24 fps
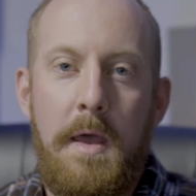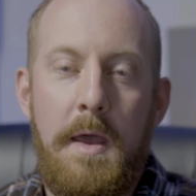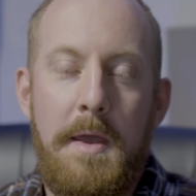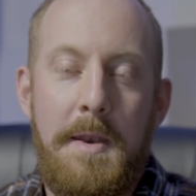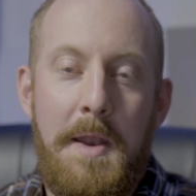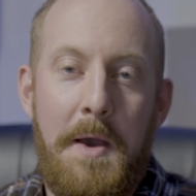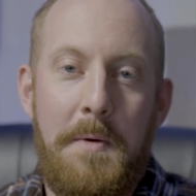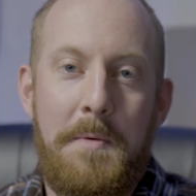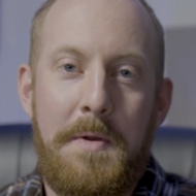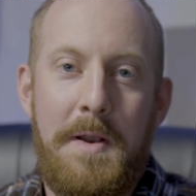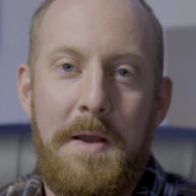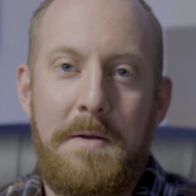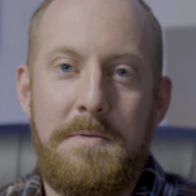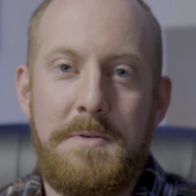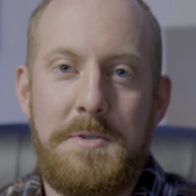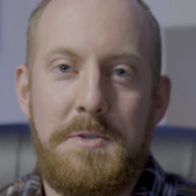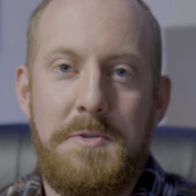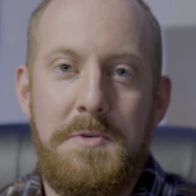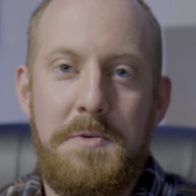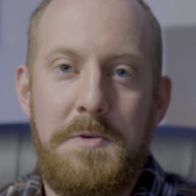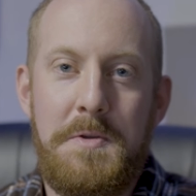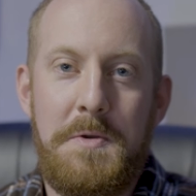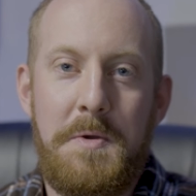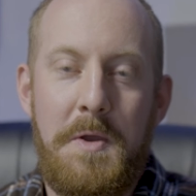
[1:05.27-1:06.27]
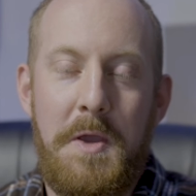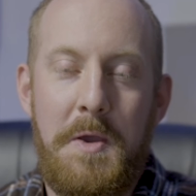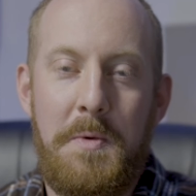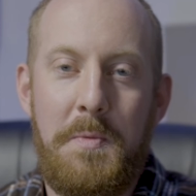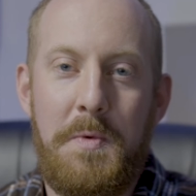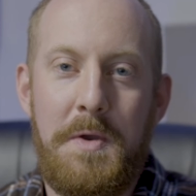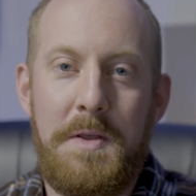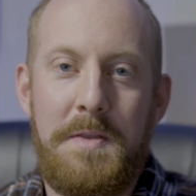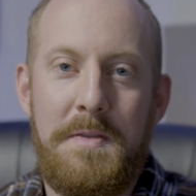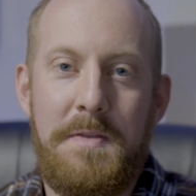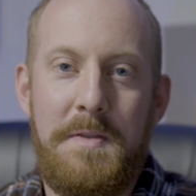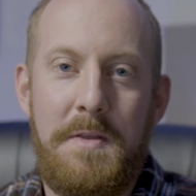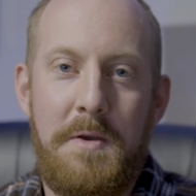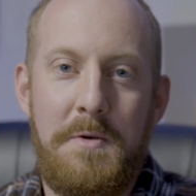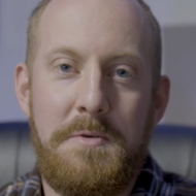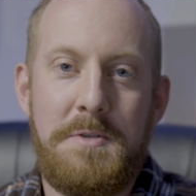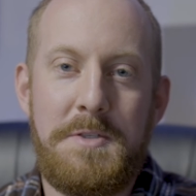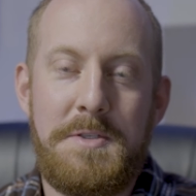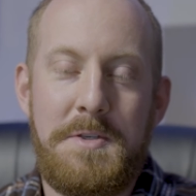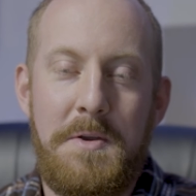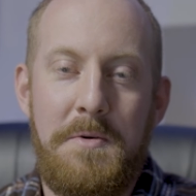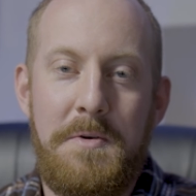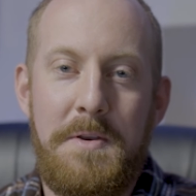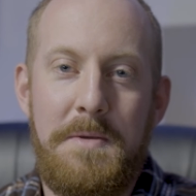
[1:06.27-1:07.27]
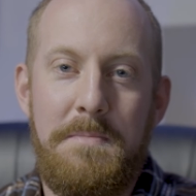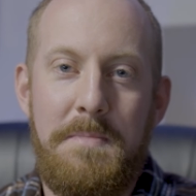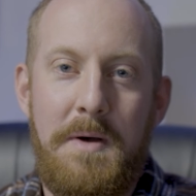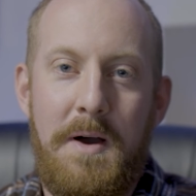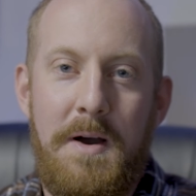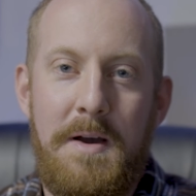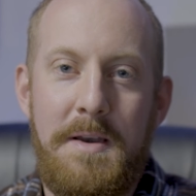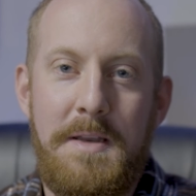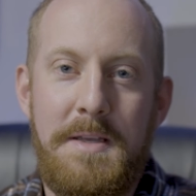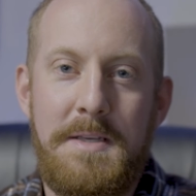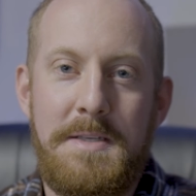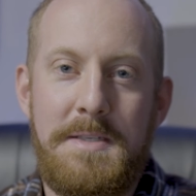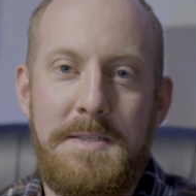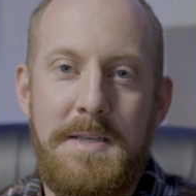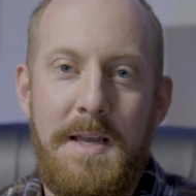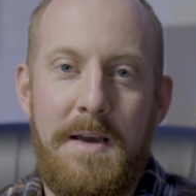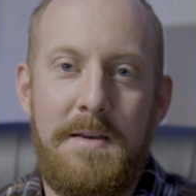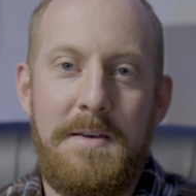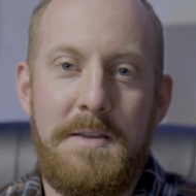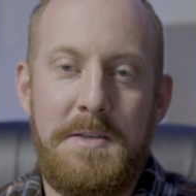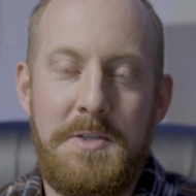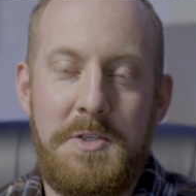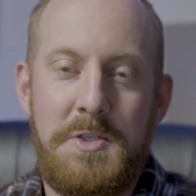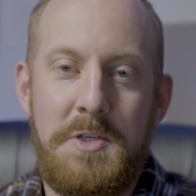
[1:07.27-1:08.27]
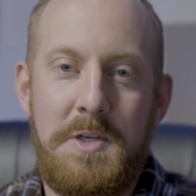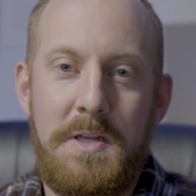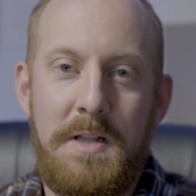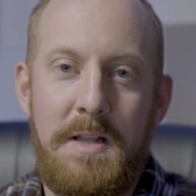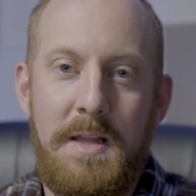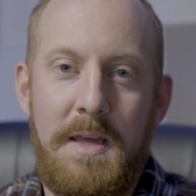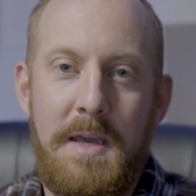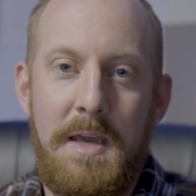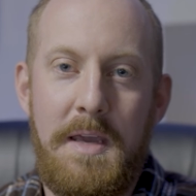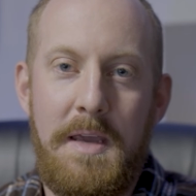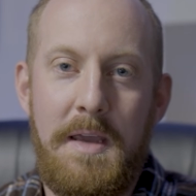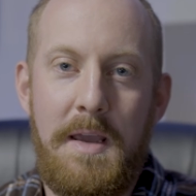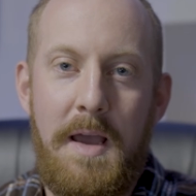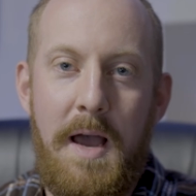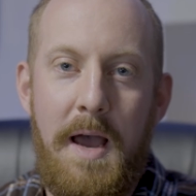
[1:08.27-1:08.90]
Now when I was shooting with those Sony bodies down in Chile,